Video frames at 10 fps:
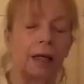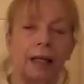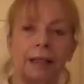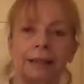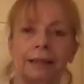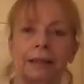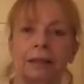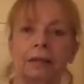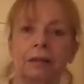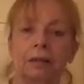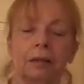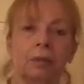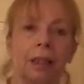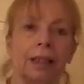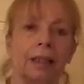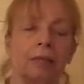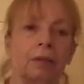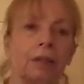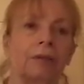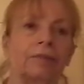Alison or
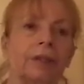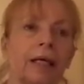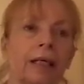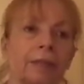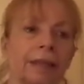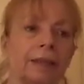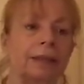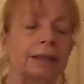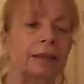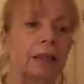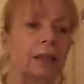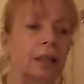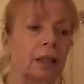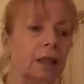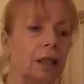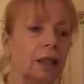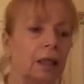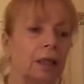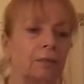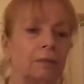whatever her name is.
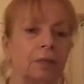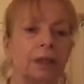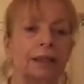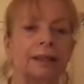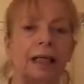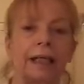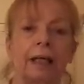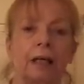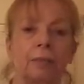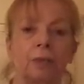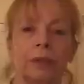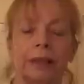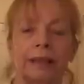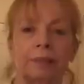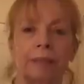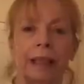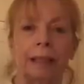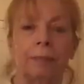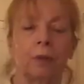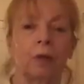You're saying I'm all these
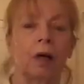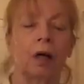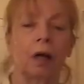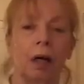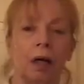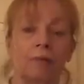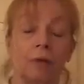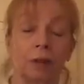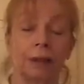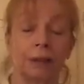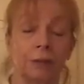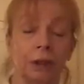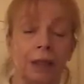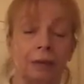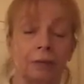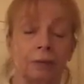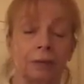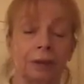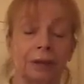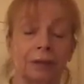people. I've got two
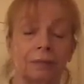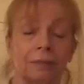channels.